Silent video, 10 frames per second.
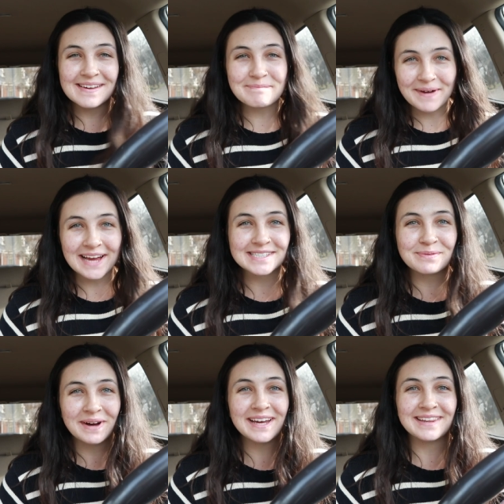the
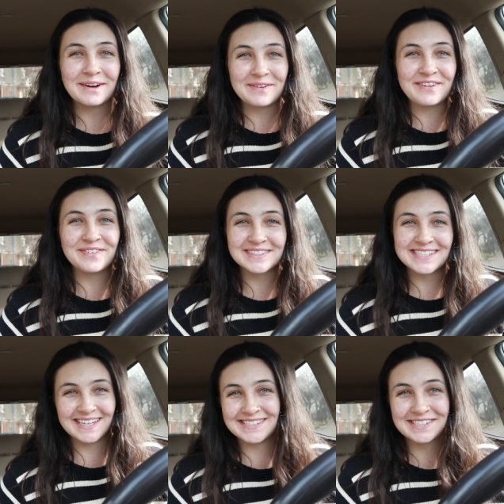best one that we've
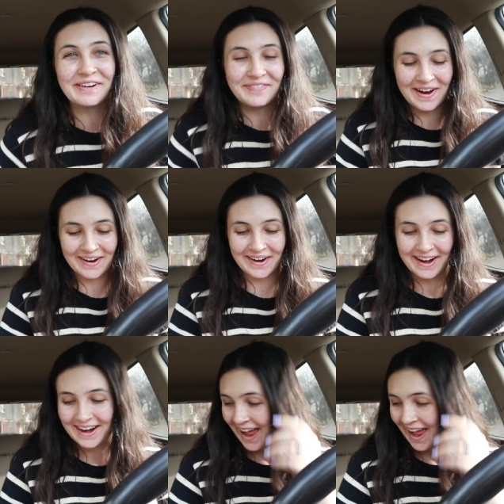seen so far.